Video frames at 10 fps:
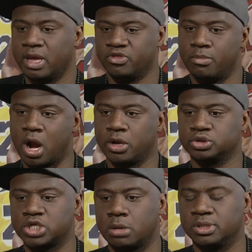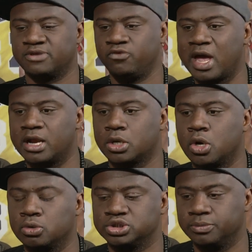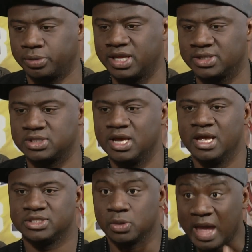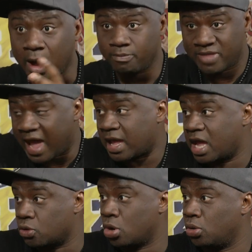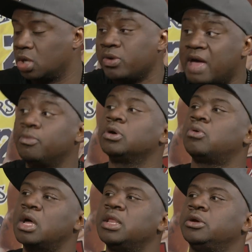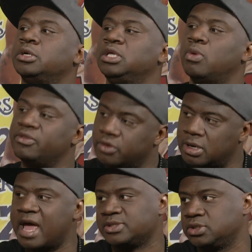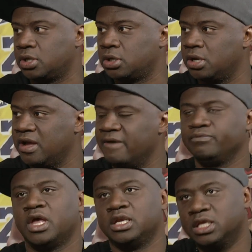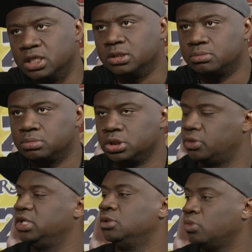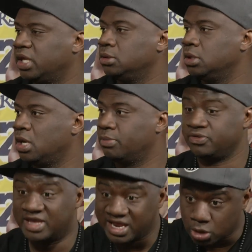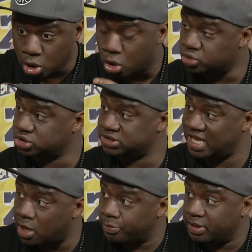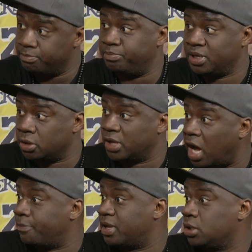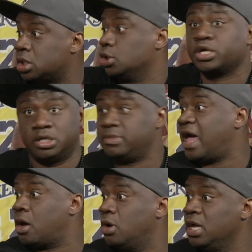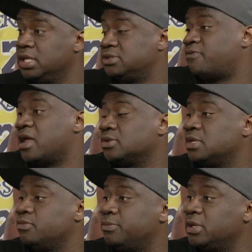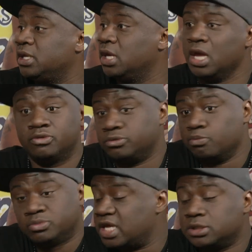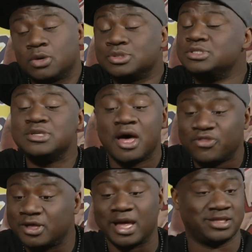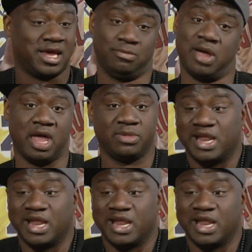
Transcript: And the Mario Chalmers. If you had a coach in place to help that guy grow. Look what happened with Kawhi Leonard. He went there last year and he didn't win, but he had a coach to help him build up. And look at him now. He's the finals MVP. There was nothing like that in Miami.